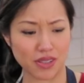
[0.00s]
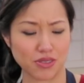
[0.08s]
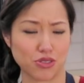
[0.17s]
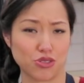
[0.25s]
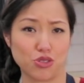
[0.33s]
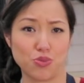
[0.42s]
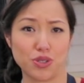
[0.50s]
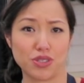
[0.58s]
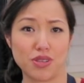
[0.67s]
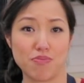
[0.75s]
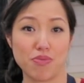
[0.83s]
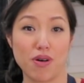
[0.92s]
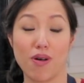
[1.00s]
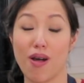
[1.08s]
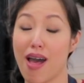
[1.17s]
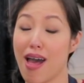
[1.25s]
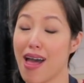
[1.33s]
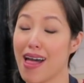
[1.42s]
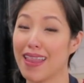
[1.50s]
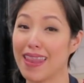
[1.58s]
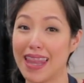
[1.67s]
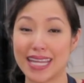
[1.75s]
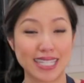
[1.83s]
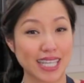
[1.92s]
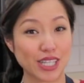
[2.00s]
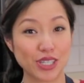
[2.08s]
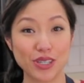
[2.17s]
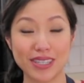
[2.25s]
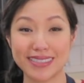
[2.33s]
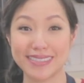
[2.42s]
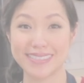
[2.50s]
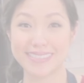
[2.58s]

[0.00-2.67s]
else is super simple. Let's get cooking.